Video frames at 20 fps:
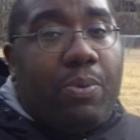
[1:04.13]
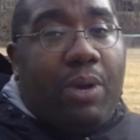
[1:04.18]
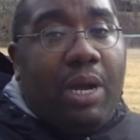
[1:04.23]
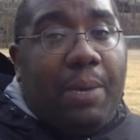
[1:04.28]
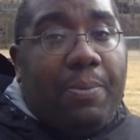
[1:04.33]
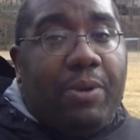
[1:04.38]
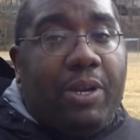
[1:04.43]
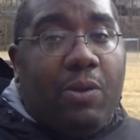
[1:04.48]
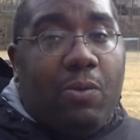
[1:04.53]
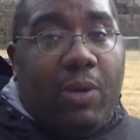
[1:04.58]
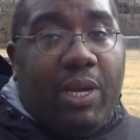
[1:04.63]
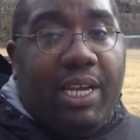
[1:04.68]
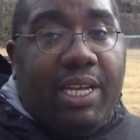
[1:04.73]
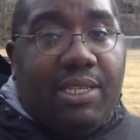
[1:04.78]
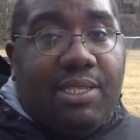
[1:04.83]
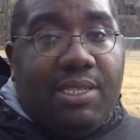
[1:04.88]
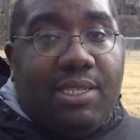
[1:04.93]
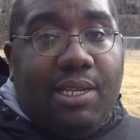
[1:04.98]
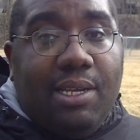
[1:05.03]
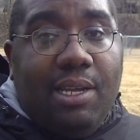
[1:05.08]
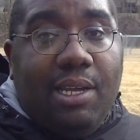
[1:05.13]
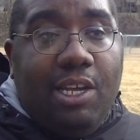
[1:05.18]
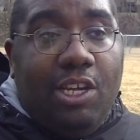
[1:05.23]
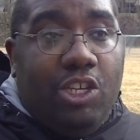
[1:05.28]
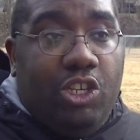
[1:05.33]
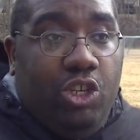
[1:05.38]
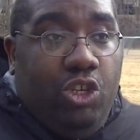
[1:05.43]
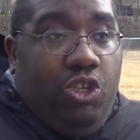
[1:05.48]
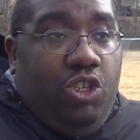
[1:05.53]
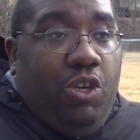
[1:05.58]
property rights
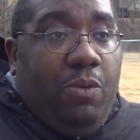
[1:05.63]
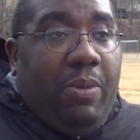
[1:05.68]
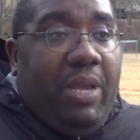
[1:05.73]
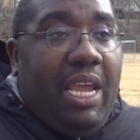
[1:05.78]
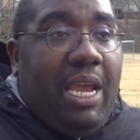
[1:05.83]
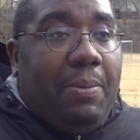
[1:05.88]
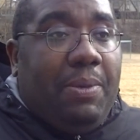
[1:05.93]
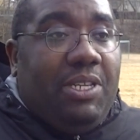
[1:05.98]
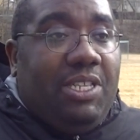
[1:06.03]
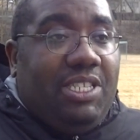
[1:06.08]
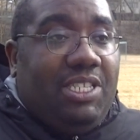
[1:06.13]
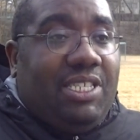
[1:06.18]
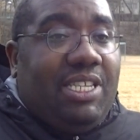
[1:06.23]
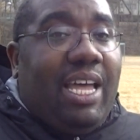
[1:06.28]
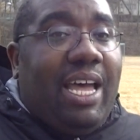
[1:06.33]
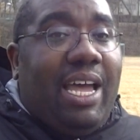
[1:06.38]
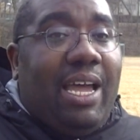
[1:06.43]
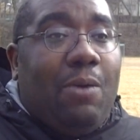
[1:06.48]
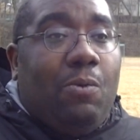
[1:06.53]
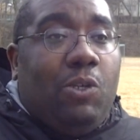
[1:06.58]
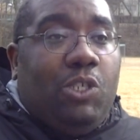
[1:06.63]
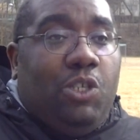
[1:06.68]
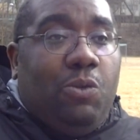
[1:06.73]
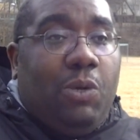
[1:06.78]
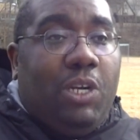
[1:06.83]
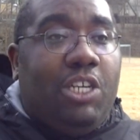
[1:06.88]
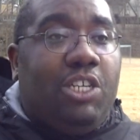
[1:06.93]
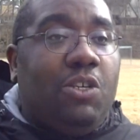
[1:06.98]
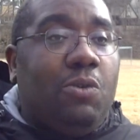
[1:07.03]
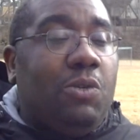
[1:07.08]
you should be able to decide what
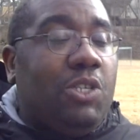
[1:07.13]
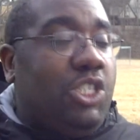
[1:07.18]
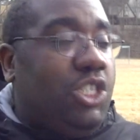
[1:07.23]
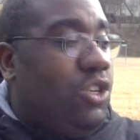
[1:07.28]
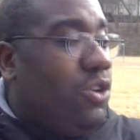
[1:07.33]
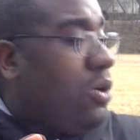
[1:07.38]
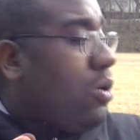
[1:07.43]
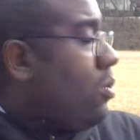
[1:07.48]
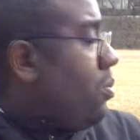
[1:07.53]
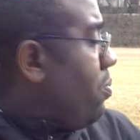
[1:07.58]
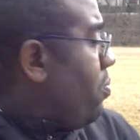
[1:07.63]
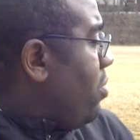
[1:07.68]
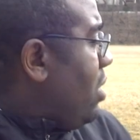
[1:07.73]
you want to do with your